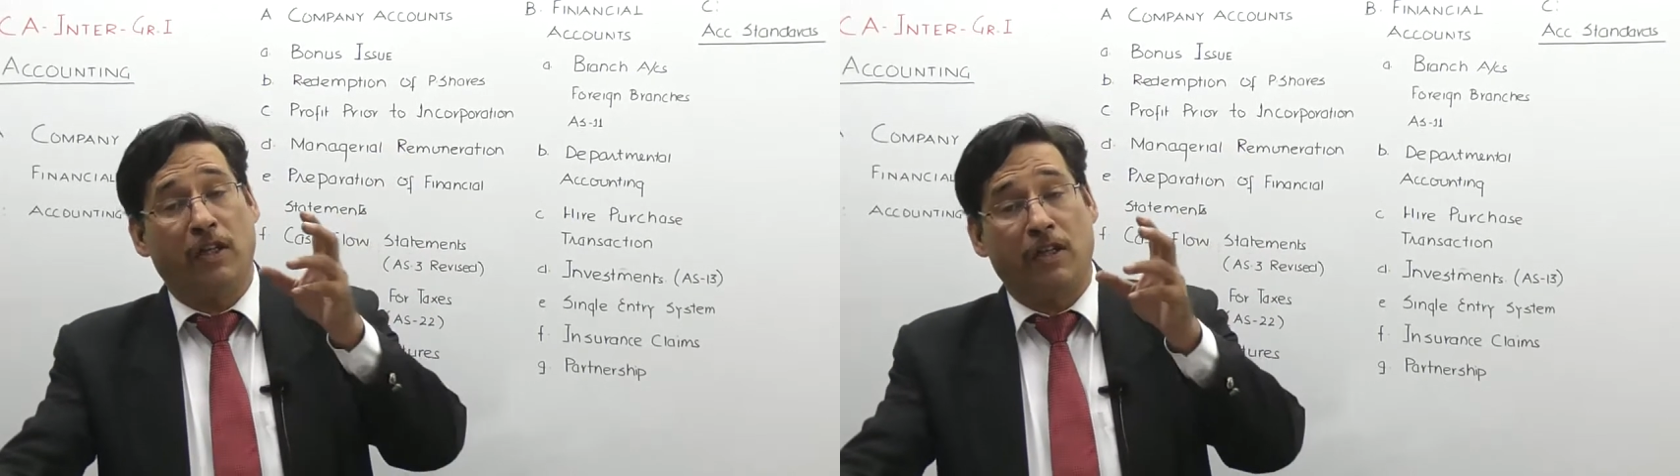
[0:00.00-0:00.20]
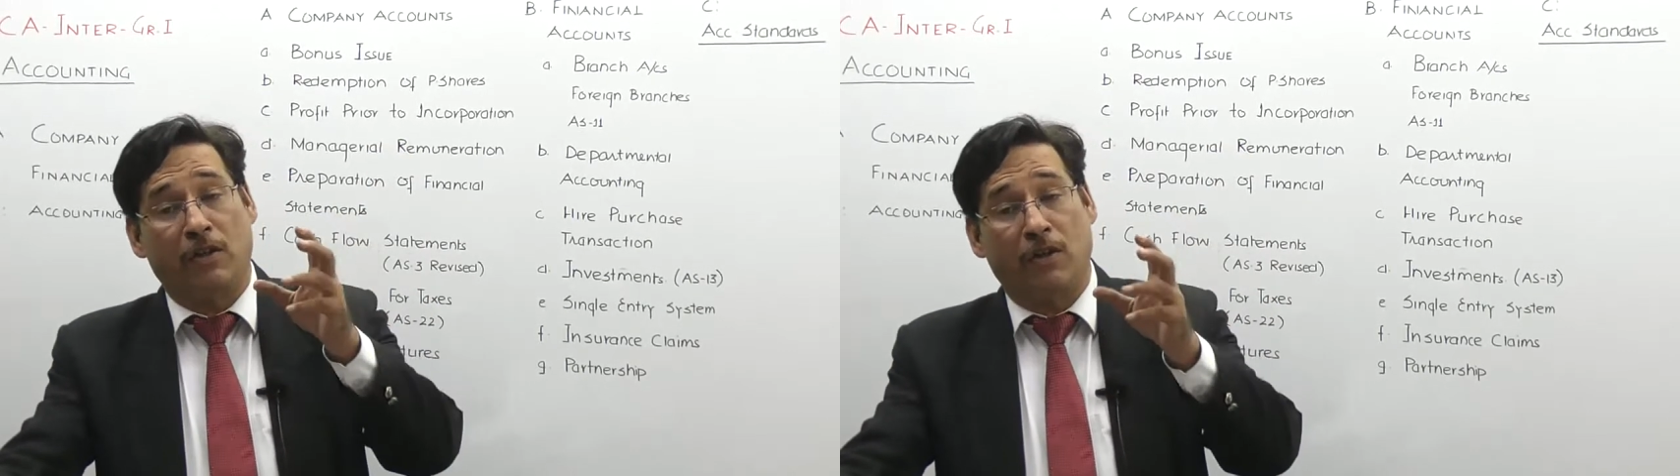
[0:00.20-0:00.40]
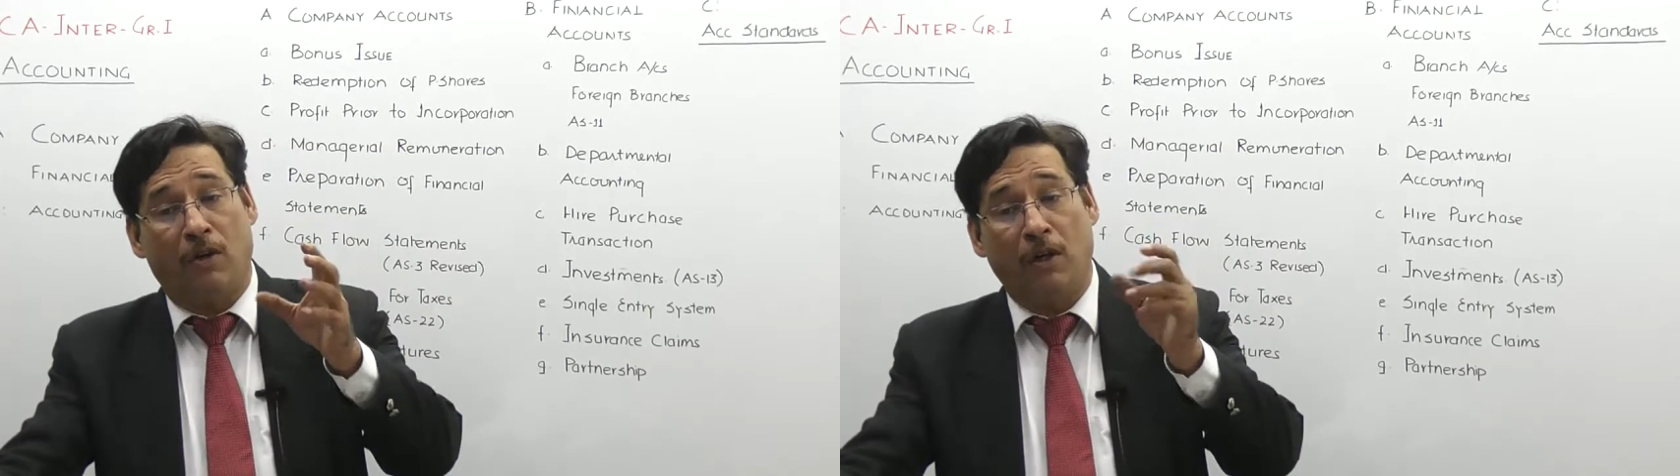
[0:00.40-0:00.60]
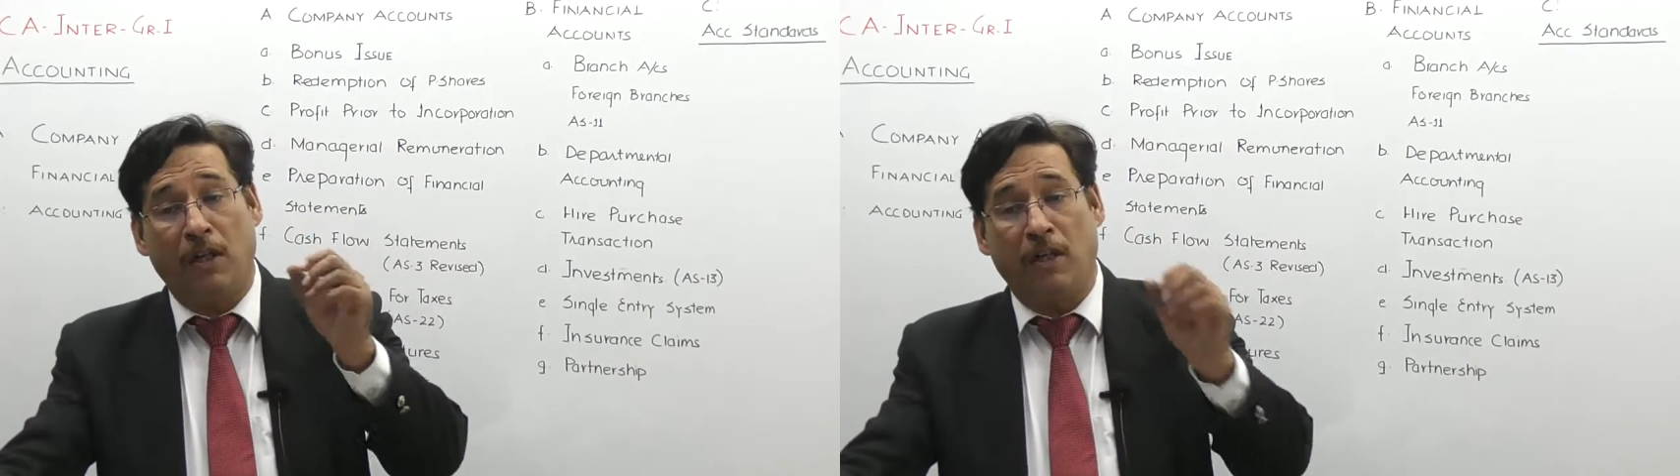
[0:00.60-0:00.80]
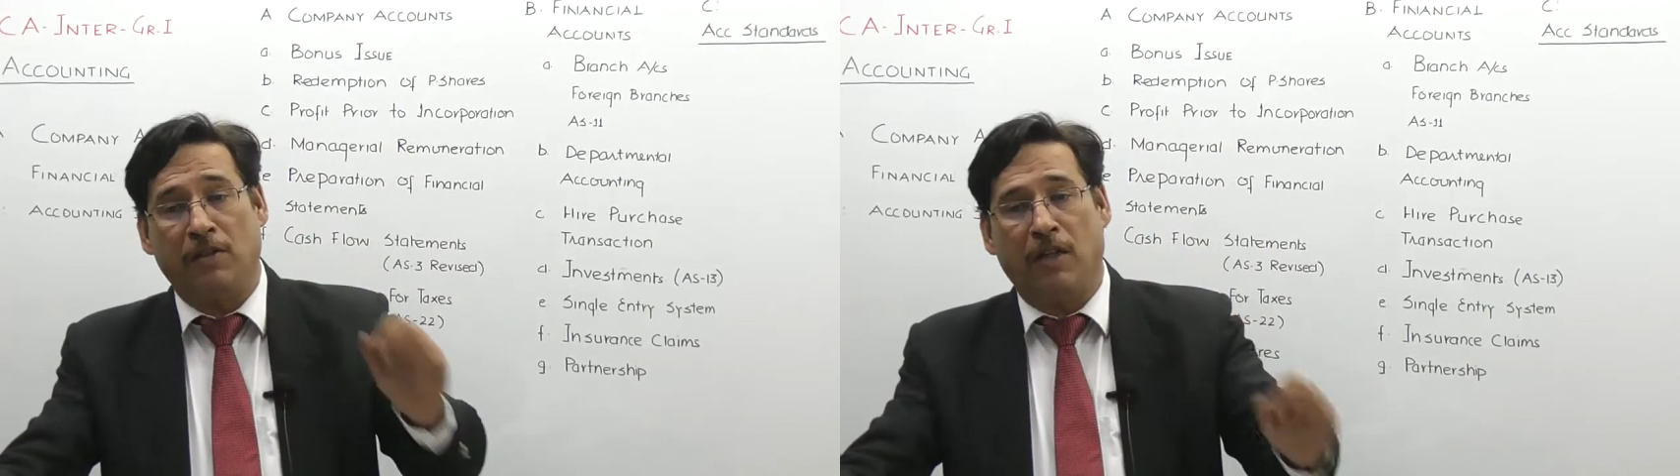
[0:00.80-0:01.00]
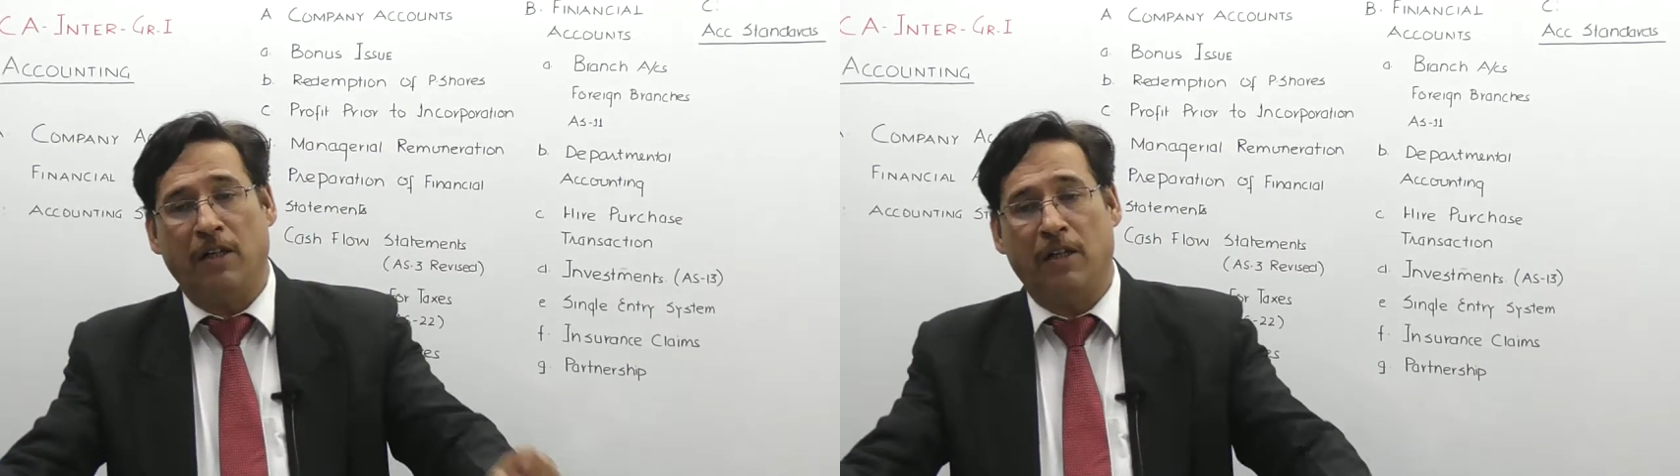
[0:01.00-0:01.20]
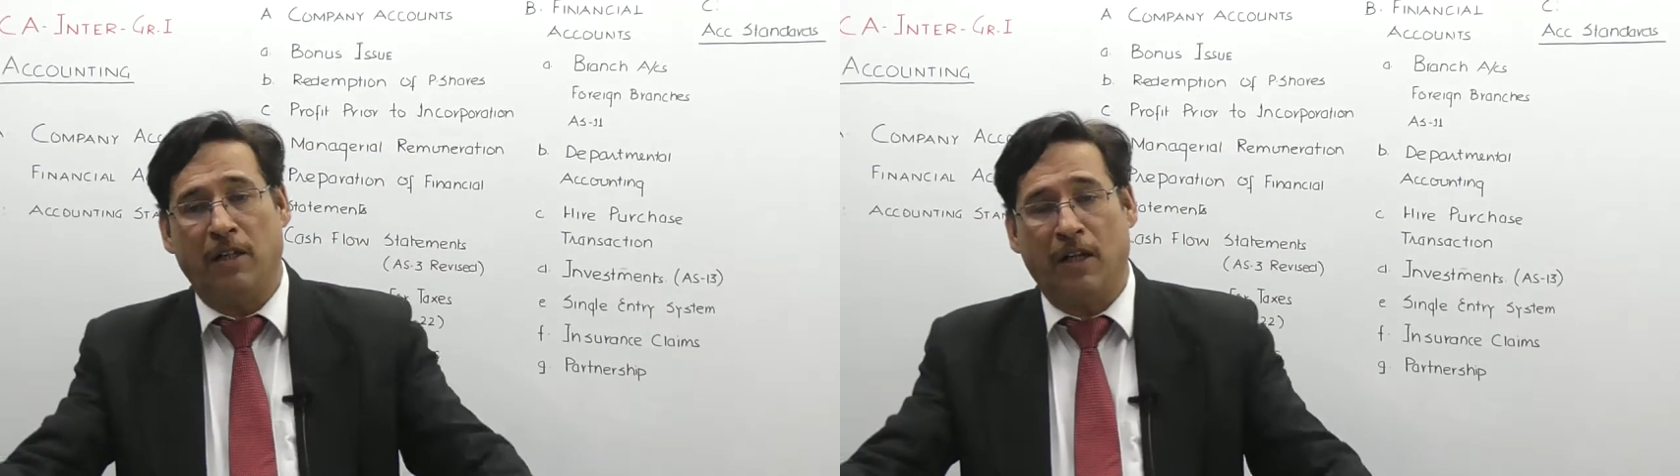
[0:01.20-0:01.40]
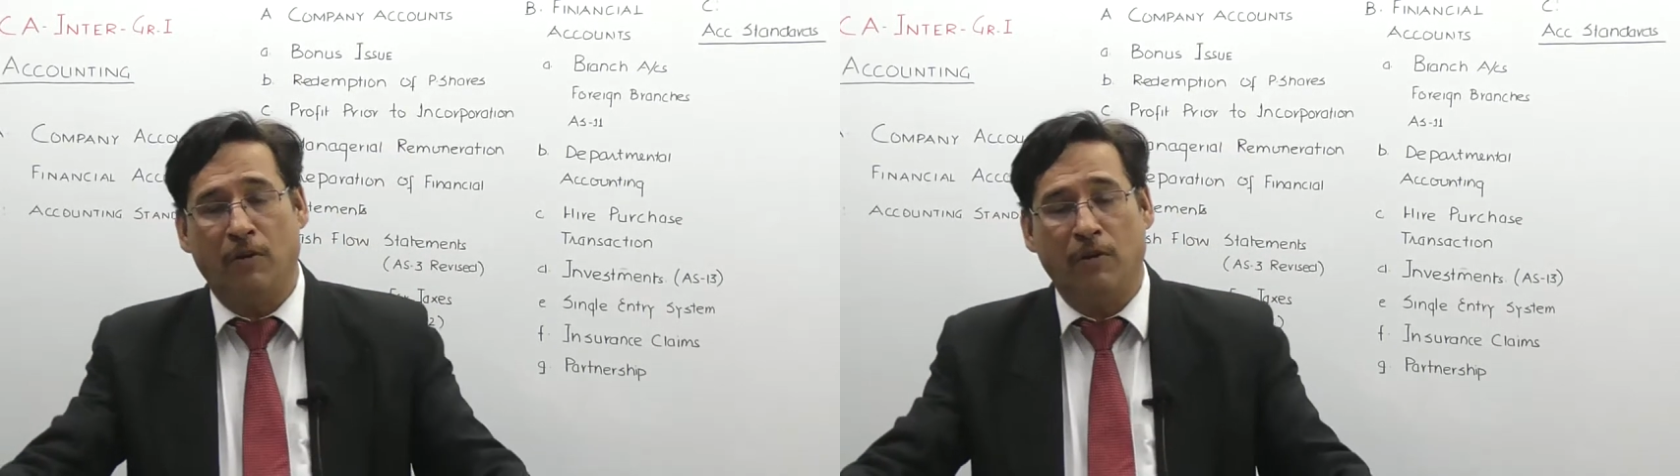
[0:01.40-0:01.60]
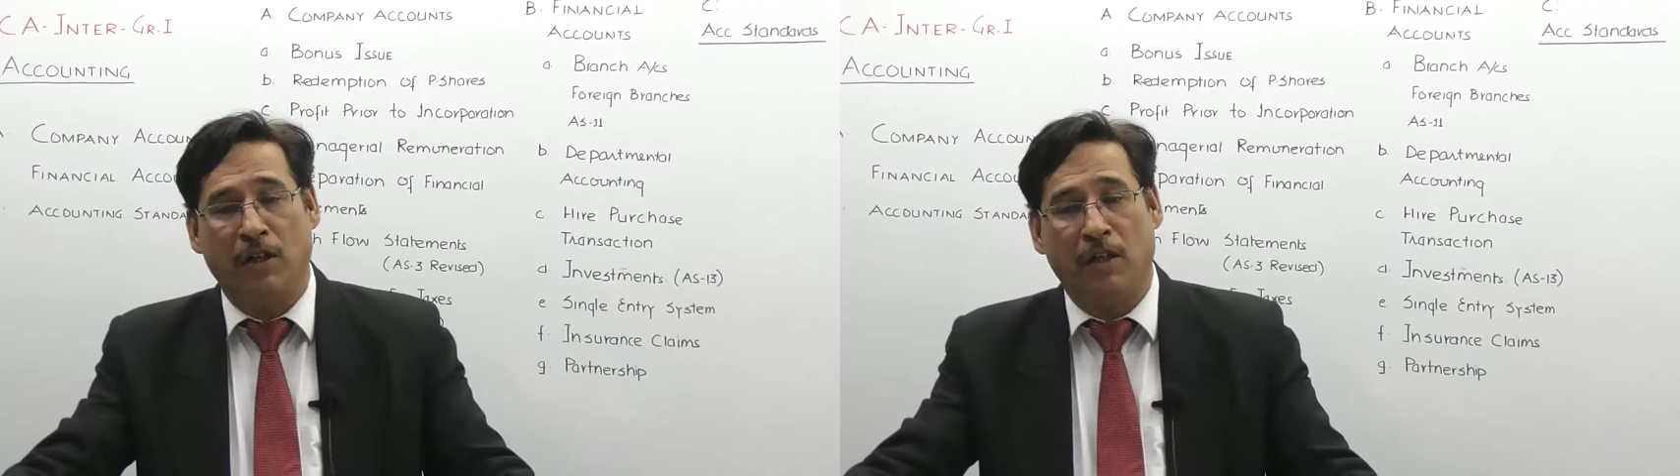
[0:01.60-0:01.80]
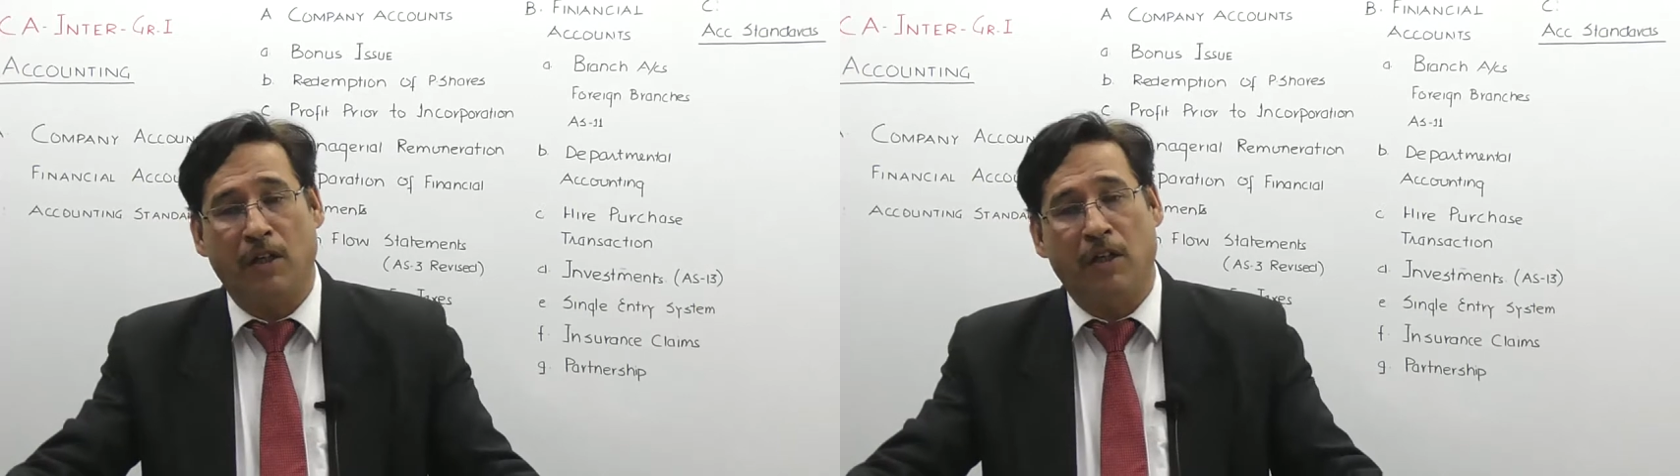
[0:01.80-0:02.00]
extraordinary chartered accountant,